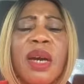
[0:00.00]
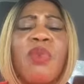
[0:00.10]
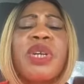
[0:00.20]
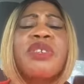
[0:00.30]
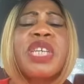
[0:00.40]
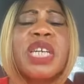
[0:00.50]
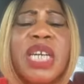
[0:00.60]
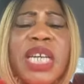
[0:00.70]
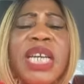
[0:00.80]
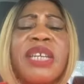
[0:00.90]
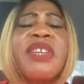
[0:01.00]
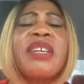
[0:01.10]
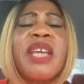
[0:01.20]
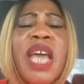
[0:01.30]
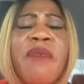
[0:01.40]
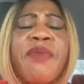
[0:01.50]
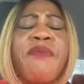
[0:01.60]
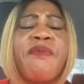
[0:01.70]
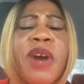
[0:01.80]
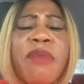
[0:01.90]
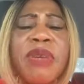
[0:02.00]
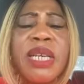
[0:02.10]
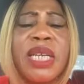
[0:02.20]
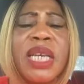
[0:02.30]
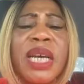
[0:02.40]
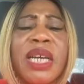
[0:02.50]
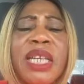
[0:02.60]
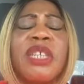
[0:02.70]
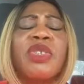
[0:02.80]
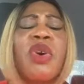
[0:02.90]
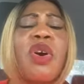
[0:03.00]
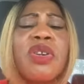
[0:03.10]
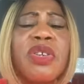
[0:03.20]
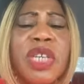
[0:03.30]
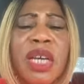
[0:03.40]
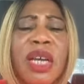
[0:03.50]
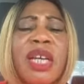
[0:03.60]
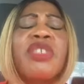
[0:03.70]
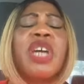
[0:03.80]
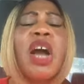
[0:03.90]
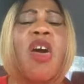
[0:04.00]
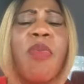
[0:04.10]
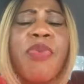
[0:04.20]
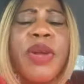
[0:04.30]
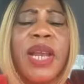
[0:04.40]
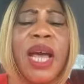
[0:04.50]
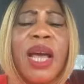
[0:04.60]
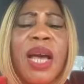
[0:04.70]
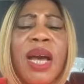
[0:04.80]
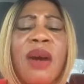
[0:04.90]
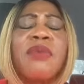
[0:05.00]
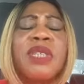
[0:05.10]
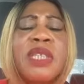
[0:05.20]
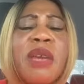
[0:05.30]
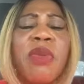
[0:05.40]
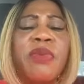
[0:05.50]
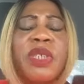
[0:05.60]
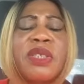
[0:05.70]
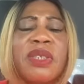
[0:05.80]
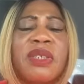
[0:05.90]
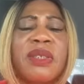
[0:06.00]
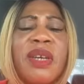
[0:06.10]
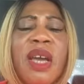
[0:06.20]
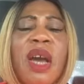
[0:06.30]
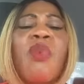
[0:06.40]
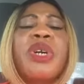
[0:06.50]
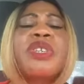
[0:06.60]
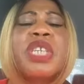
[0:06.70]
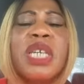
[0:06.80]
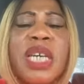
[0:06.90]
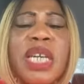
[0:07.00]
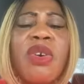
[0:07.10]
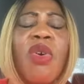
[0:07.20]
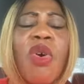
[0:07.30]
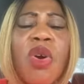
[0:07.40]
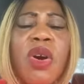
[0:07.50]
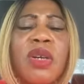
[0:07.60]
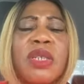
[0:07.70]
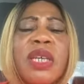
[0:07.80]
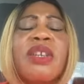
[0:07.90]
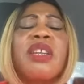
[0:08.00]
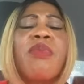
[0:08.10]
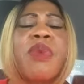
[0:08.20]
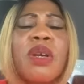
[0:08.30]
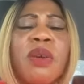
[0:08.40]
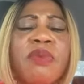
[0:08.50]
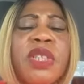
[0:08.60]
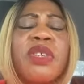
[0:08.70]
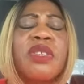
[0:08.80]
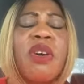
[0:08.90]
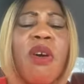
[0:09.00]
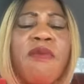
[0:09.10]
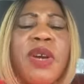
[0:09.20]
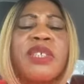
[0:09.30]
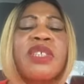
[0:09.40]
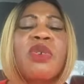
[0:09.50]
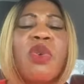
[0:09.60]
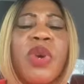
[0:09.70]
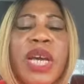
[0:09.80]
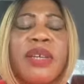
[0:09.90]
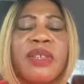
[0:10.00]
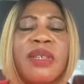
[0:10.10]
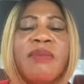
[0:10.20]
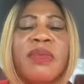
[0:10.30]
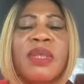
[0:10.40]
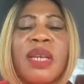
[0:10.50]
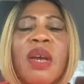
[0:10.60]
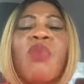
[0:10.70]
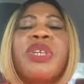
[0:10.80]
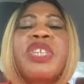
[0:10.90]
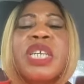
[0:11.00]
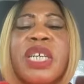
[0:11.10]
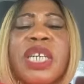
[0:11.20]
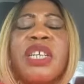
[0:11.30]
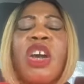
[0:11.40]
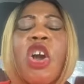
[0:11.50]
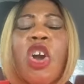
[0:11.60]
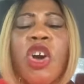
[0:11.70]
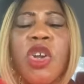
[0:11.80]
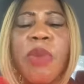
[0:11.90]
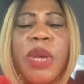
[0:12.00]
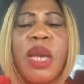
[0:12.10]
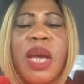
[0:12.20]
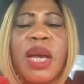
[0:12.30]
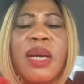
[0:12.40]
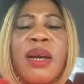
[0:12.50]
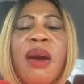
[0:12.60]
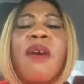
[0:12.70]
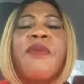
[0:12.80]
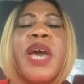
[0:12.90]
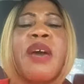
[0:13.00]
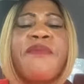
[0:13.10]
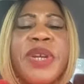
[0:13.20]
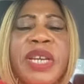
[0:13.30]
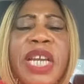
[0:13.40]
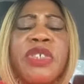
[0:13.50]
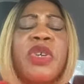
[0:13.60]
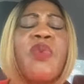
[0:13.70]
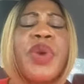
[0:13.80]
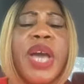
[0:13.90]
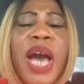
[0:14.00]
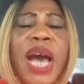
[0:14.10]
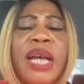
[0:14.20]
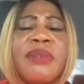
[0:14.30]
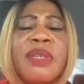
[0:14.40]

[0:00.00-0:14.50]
We decree that every family is under the umbrella of the name of Jesus. We decree, oh God, that the blood of Jesus covers the whole earth. We decree the economy of every nation we are